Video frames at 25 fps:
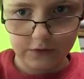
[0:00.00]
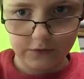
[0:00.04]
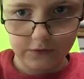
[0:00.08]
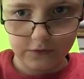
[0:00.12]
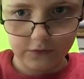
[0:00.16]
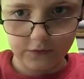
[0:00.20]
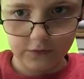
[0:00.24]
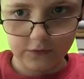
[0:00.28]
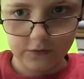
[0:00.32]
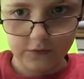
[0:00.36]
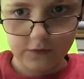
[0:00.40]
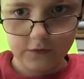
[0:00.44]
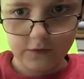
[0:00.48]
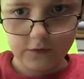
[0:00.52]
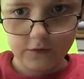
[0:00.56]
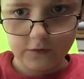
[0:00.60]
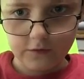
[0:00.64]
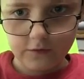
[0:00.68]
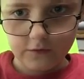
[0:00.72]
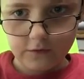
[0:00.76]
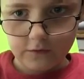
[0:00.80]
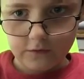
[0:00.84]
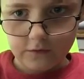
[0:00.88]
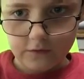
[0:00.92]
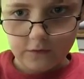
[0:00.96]
other
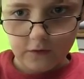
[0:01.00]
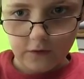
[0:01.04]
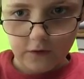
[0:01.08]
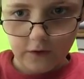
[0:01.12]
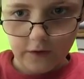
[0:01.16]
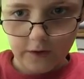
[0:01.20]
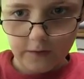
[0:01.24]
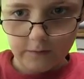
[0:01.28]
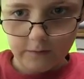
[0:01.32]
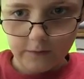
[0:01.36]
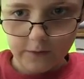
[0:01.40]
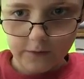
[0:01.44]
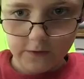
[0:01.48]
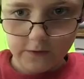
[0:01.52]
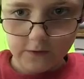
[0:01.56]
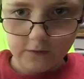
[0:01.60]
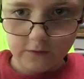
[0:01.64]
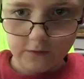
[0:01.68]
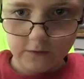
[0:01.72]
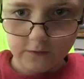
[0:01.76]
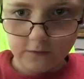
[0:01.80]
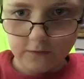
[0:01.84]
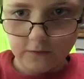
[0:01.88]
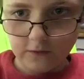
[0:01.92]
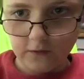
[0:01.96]
time, but
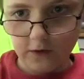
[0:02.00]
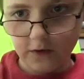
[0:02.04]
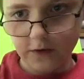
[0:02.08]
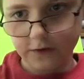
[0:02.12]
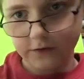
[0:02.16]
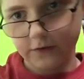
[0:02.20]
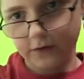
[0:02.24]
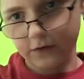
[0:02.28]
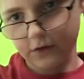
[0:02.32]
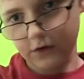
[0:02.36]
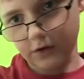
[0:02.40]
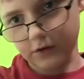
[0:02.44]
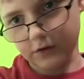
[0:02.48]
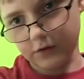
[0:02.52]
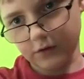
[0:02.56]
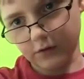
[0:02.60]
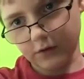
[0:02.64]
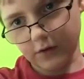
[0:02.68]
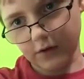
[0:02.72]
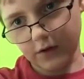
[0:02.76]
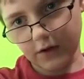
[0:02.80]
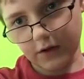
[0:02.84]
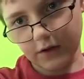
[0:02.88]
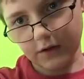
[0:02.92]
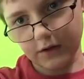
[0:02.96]
I suggest
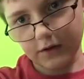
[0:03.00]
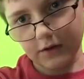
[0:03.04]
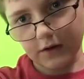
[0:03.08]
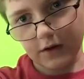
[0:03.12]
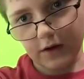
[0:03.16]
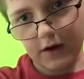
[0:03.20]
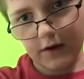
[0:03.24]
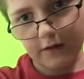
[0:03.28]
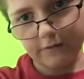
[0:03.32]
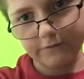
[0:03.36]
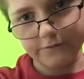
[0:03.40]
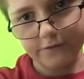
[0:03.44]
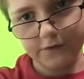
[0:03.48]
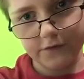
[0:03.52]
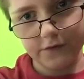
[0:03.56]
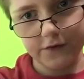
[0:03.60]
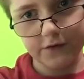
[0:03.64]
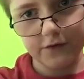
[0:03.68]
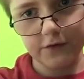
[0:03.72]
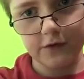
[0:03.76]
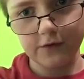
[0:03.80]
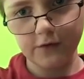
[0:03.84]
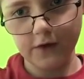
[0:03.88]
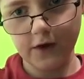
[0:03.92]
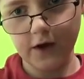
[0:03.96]
doing it after
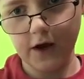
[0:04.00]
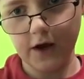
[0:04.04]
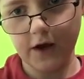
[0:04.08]
you do the